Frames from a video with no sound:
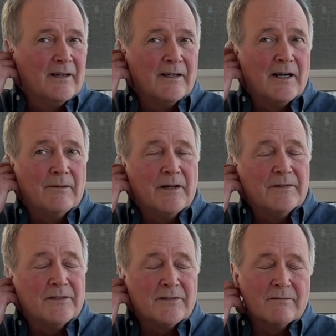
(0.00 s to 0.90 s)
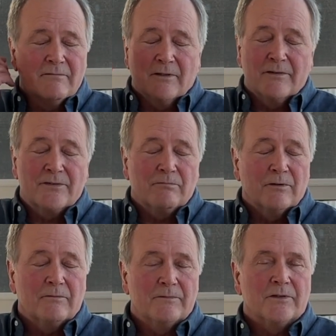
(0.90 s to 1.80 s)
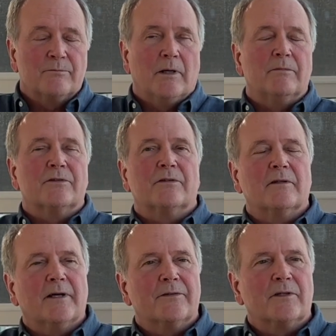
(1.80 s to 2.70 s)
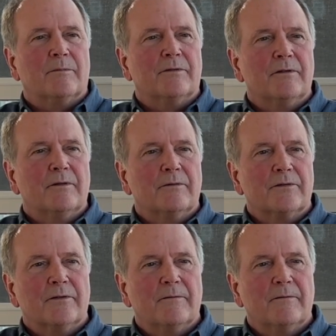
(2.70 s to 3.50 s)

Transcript: And this work we've just published in the last couple of years.